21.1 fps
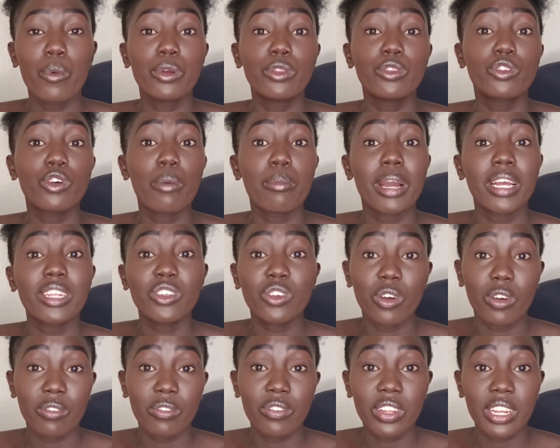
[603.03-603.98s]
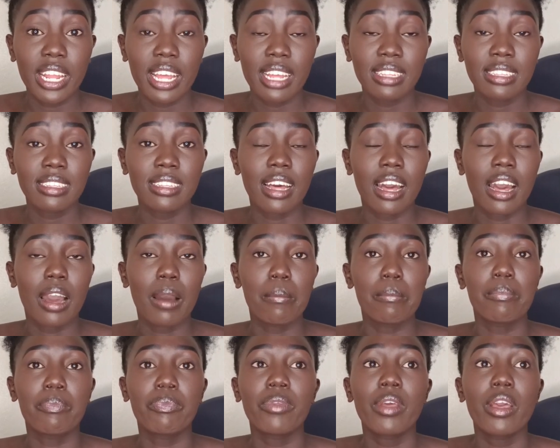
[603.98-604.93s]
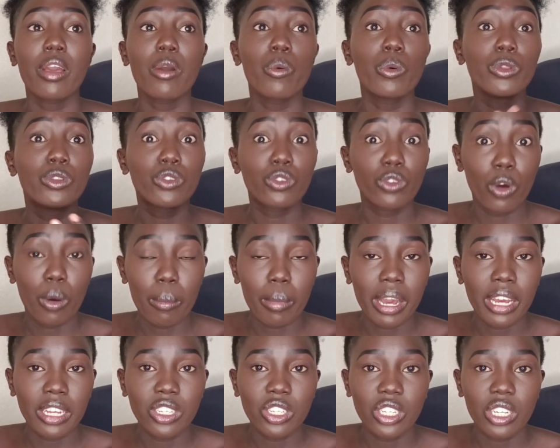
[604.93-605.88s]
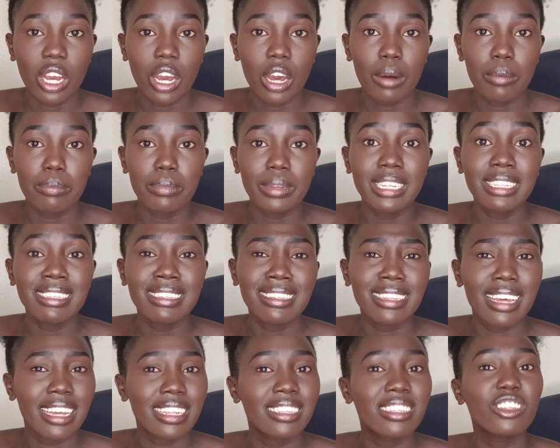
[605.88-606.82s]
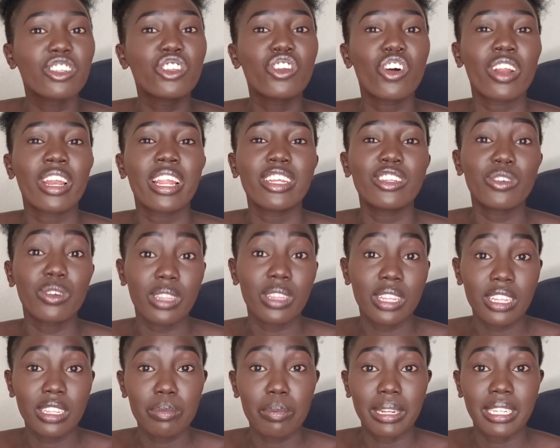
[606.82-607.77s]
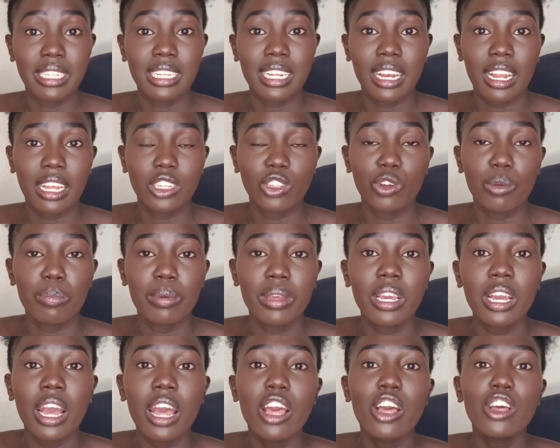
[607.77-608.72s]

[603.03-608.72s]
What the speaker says: with so much confidence, with so much insights, knowledge on this particular topic.